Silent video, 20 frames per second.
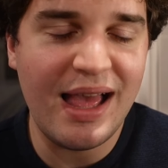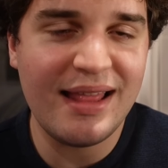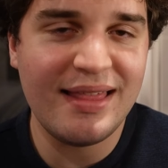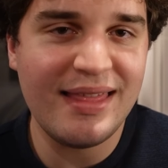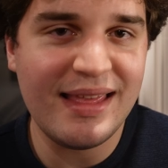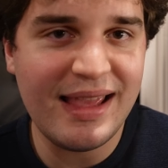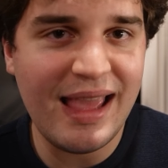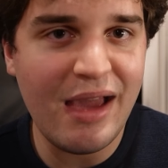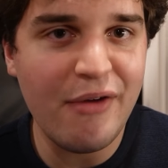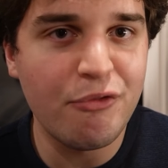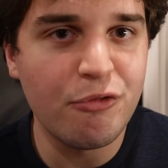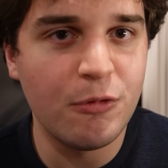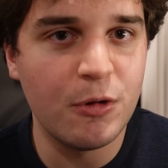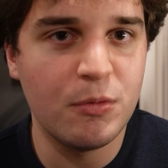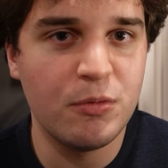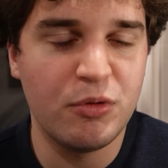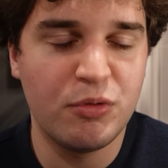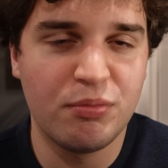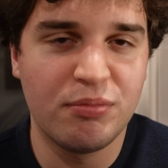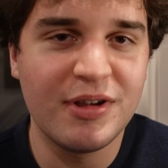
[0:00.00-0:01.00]
I think
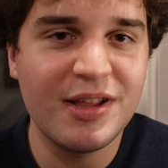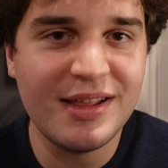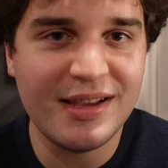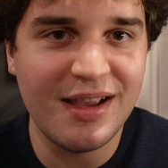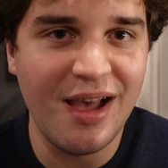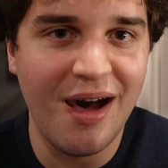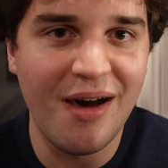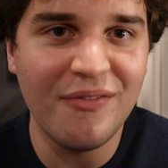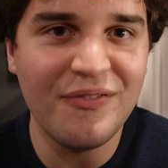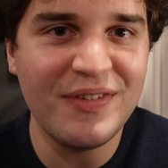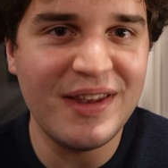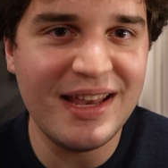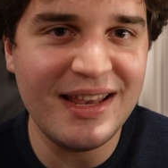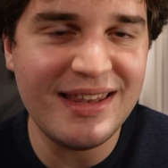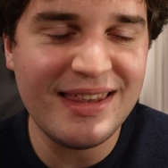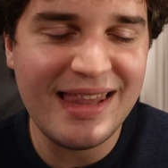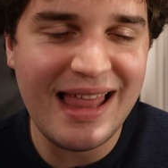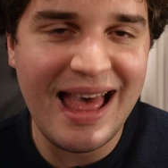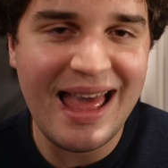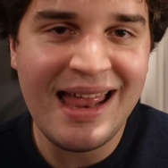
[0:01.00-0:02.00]
everyone was really
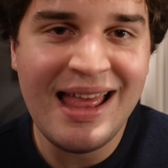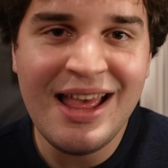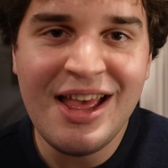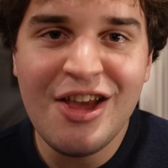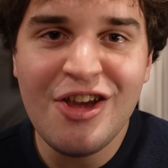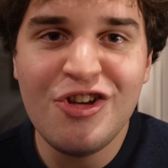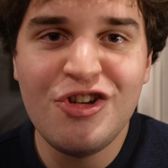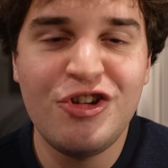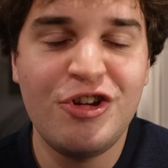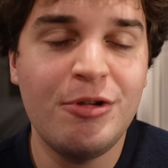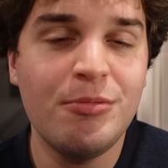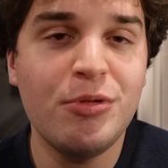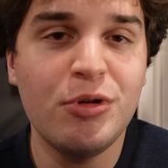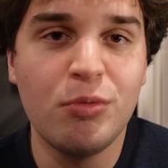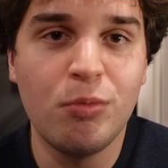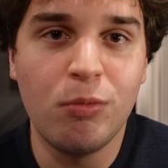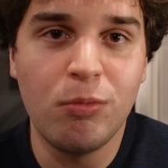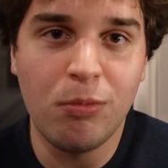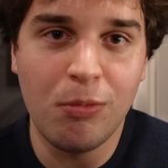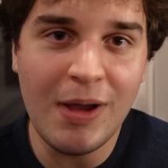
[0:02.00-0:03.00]
confident that she
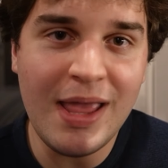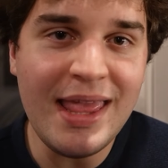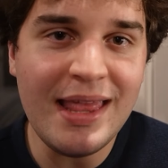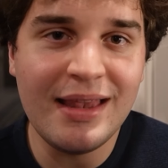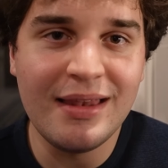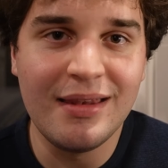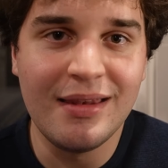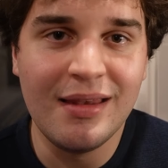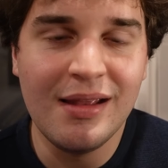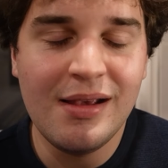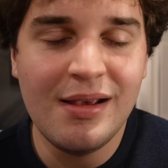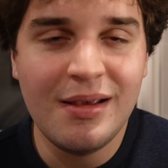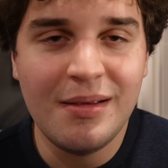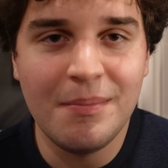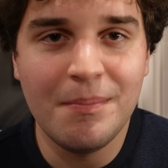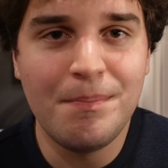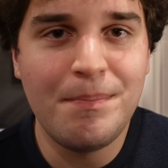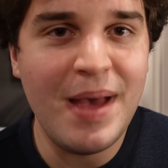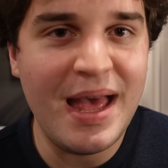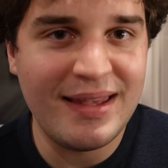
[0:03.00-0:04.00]
would win
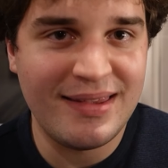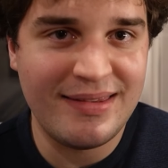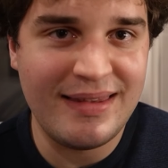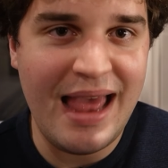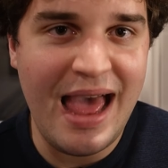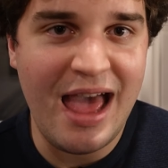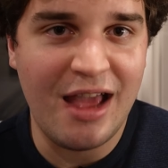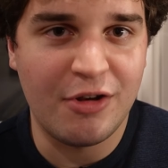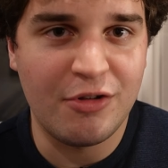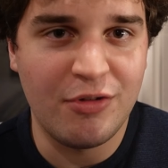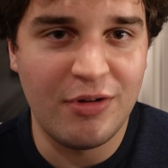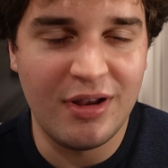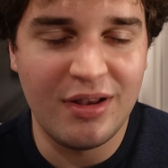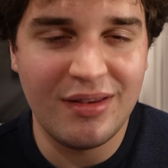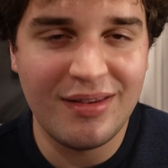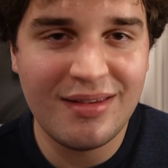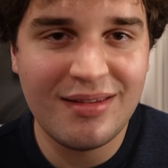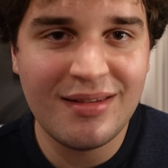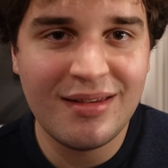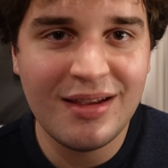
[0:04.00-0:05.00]
Best
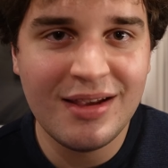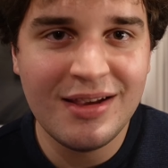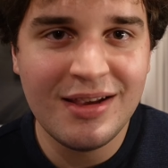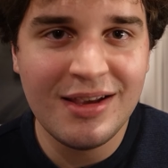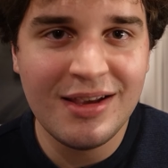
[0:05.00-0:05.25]
Actress.